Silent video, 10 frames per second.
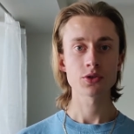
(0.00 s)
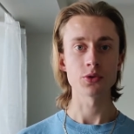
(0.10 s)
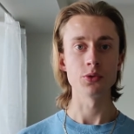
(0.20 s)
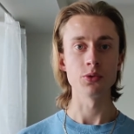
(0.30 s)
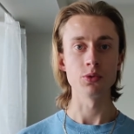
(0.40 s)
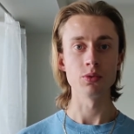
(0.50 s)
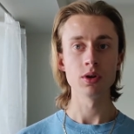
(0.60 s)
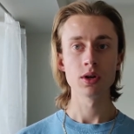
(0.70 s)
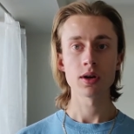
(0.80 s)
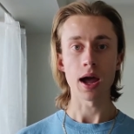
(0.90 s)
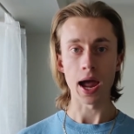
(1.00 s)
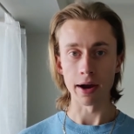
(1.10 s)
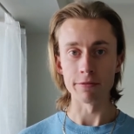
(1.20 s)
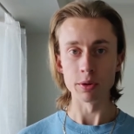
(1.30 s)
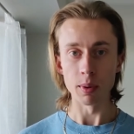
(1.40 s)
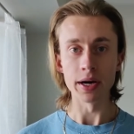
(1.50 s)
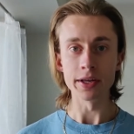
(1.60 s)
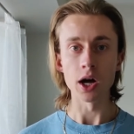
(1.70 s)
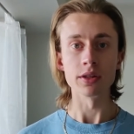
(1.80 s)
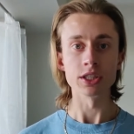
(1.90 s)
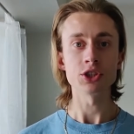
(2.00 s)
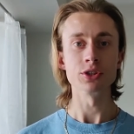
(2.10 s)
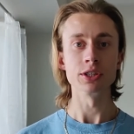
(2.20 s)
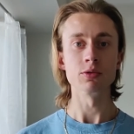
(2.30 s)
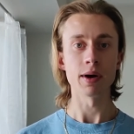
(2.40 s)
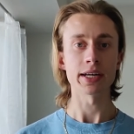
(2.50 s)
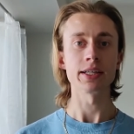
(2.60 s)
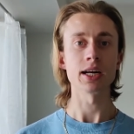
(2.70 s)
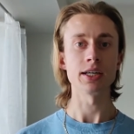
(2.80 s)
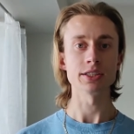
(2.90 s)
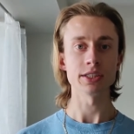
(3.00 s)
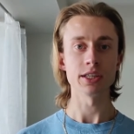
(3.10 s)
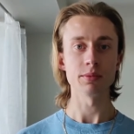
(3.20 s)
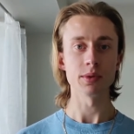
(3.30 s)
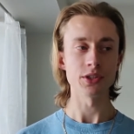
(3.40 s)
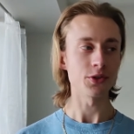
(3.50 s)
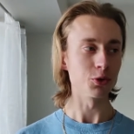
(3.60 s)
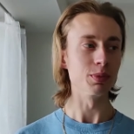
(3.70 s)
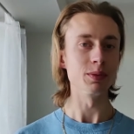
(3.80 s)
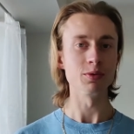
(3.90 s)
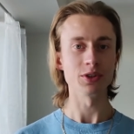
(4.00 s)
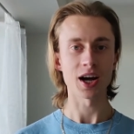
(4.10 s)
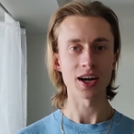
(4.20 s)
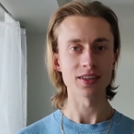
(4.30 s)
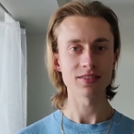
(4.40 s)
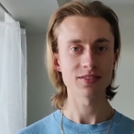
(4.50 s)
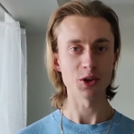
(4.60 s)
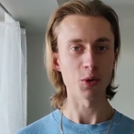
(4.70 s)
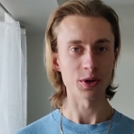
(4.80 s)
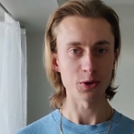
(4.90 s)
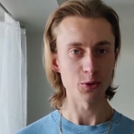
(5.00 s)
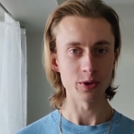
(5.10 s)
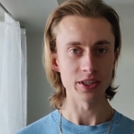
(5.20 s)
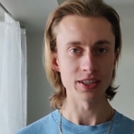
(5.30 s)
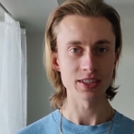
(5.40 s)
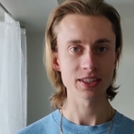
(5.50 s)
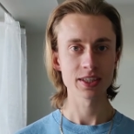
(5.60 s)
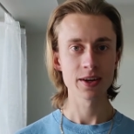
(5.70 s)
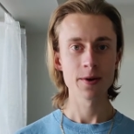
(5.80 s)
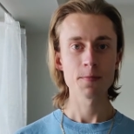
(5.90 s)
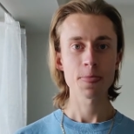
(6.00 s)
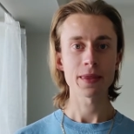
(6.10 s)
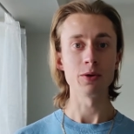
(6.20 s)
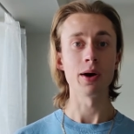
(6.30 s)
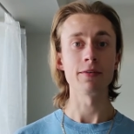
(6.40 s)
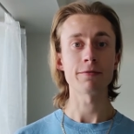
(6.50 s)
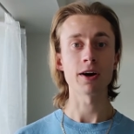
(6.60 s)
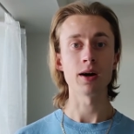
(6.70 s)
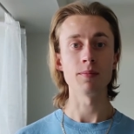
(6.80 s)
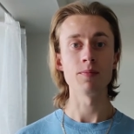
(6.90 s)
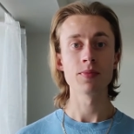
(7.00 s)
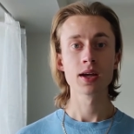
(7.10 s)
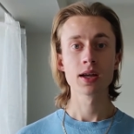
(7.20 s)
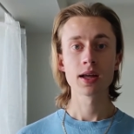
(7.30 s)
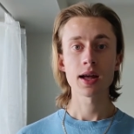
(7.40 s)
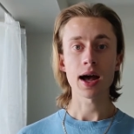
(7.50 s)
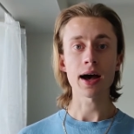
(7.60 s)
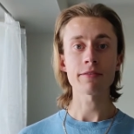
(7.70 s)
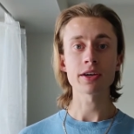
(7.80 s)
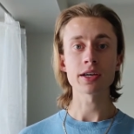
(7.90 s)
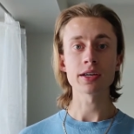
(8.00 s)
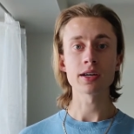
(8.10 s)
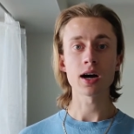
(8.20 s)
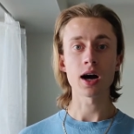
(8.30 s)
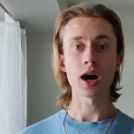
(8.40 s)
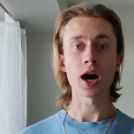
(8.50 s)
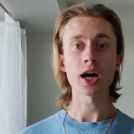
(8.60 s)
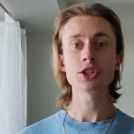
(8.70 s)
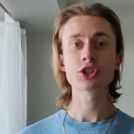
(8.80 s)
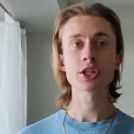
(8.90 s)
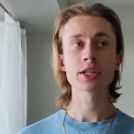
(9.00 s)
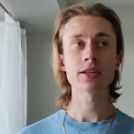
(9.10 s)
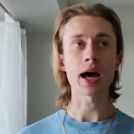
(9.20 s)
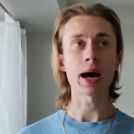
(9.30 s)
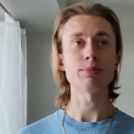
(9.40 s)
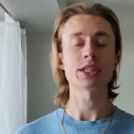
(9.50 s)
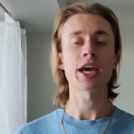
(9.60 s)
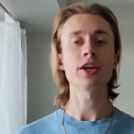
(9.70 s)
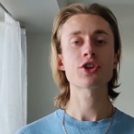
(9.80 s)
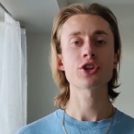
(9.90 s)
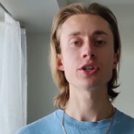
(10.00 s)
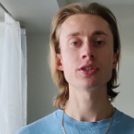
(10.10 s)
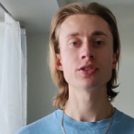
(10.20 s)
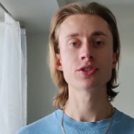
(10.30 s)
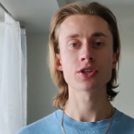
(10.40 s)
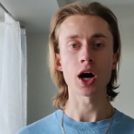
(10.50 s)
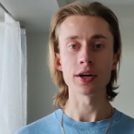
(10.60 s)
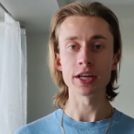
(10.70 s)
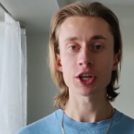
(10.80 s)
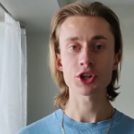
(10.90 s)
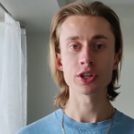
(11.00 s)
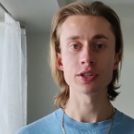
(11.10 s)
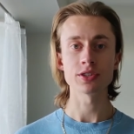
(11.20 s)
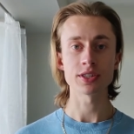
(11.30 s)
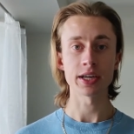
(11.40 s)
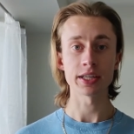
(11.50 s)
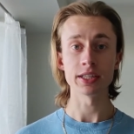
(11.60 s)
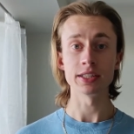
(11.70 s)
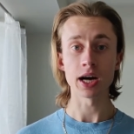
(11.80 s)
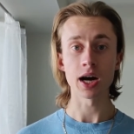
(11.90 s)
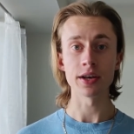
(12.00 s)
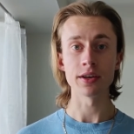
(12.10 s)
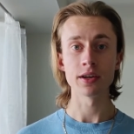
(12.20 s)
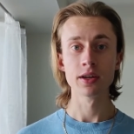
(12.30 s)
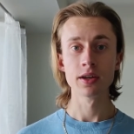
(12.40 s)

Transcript: to everybody on the street recognizing him and 2 people not knowing who he is. He went from having 100 applications, auditions that he had done,